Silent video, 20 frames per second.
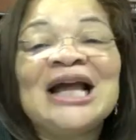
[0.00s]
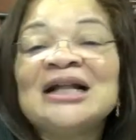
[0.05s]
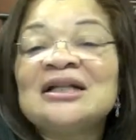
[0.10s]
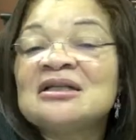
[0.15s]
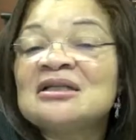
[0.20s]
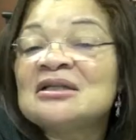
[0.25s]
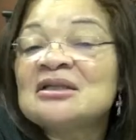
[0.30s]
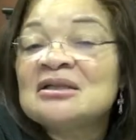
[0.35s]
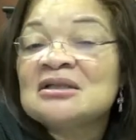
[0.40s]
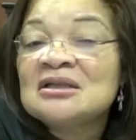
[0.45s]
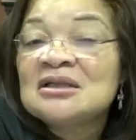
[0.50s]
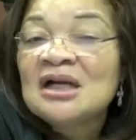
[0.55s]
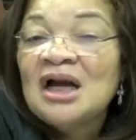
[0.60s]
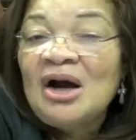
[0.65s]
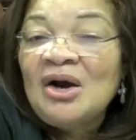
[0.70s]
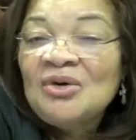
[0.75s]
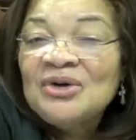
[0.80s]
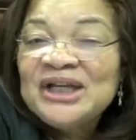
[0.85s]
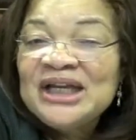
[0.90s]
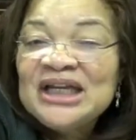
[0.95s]
and
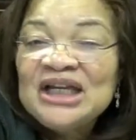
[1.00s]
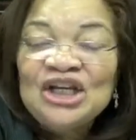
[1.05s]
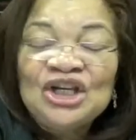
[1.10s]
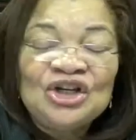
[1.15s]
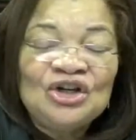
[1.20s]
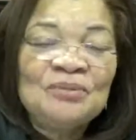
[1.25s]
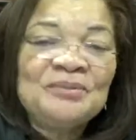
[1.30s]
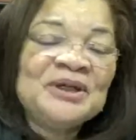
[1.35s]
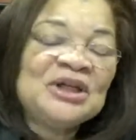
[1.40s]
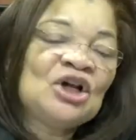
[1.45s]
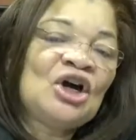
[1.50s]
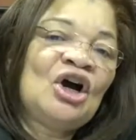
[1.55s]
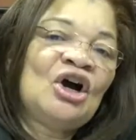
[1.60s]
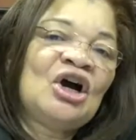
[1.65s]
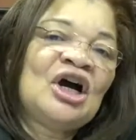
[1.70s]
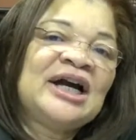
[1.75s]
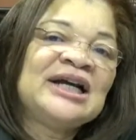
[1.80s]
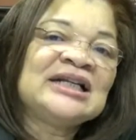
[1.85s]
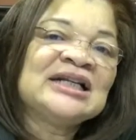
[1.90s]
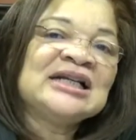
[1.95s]
stony human
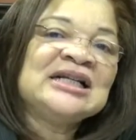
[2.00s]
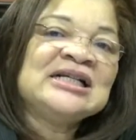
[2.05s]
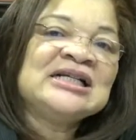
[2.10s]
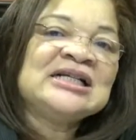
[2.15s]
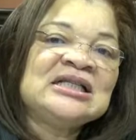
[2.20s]
heart